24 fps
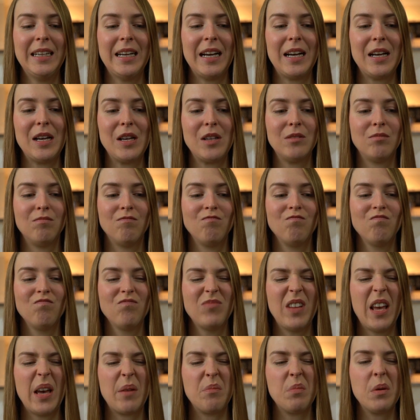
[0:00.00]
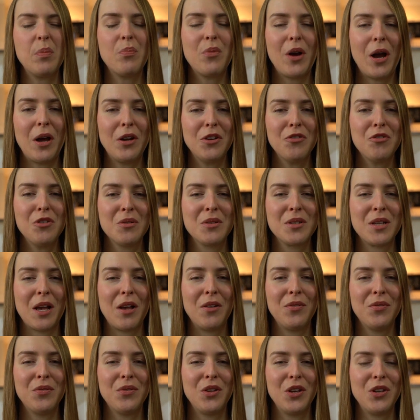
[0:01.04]
yeah, be proud of
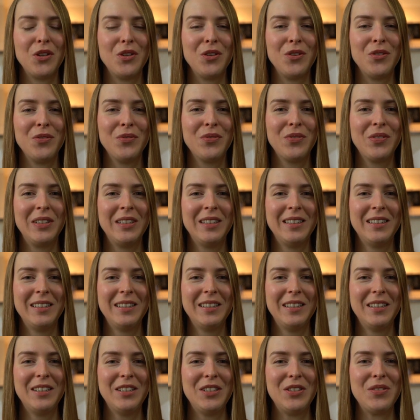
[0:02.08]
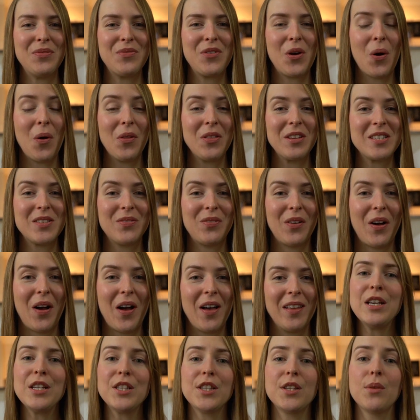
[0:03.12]
yourself that you've got this
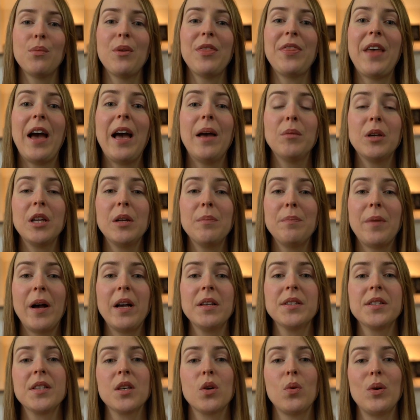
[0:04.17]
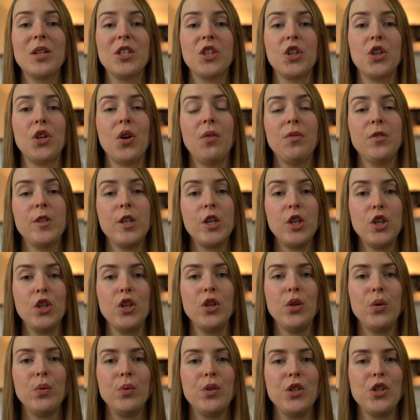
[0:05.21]
far. So with that, I'm going to pass the question off to
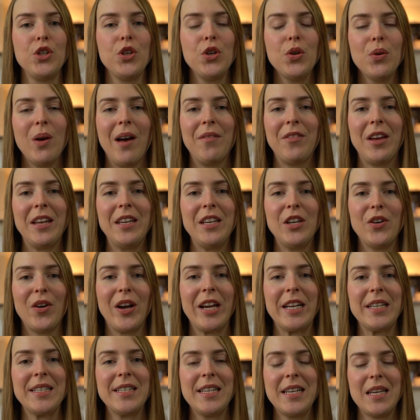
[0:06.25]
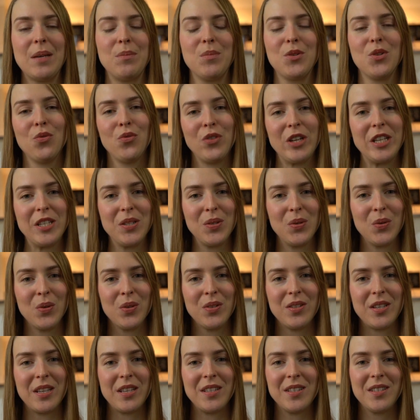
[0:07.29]
you. Do you have any great tips or
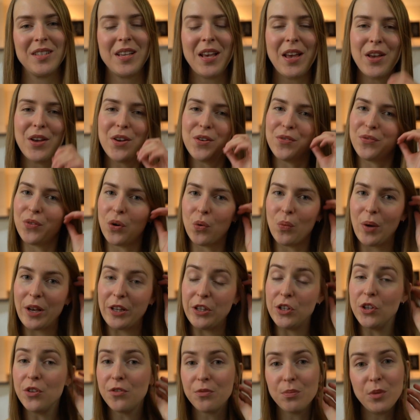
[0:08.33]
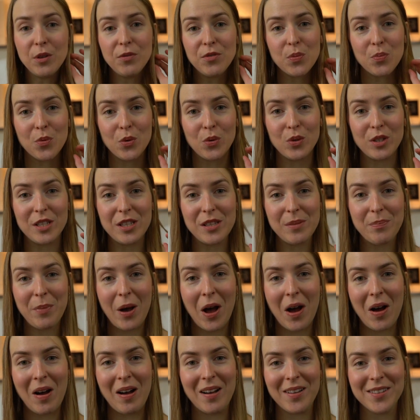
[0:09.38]
resources for when you've moved abroad in the
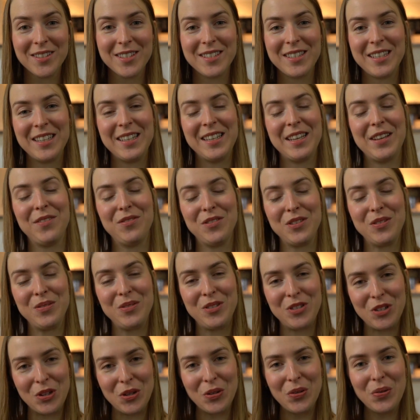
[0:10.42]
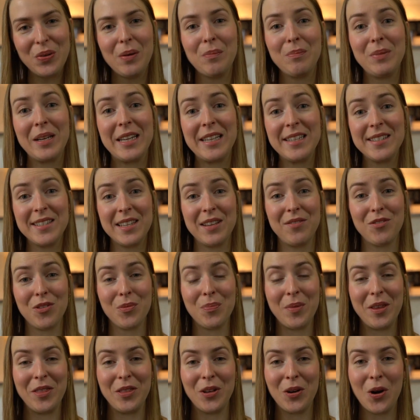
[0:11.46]
past? If you do, please leave
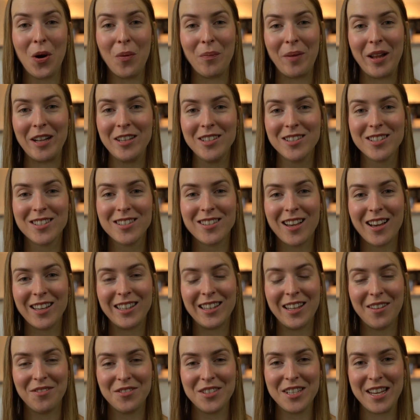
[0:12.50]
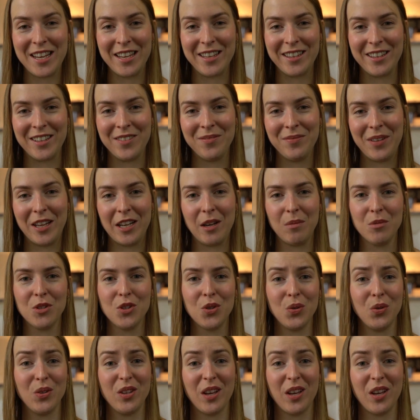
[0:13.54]
them in the comments. I'd love to hear them, and I'm sure